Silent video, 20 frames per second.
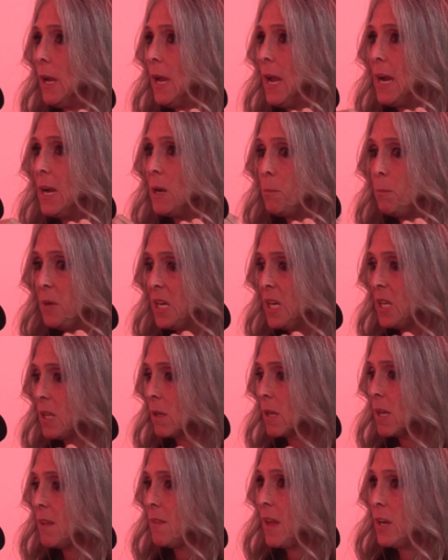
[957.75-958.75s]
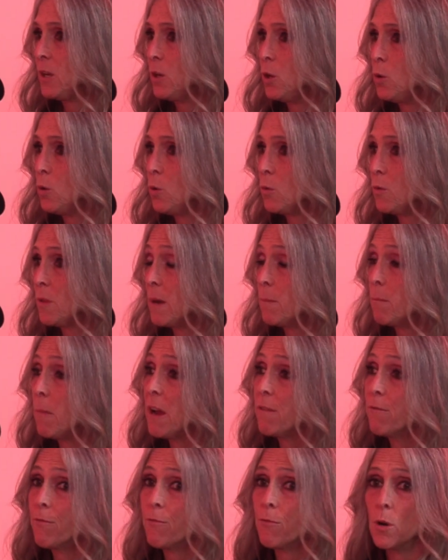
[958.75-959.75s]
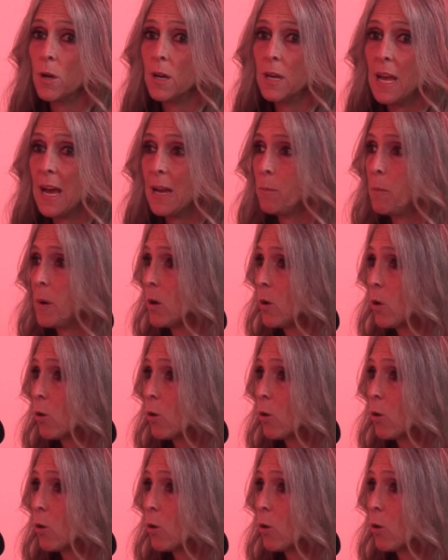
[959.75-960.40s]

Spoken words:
And immediately they knew that my foot had been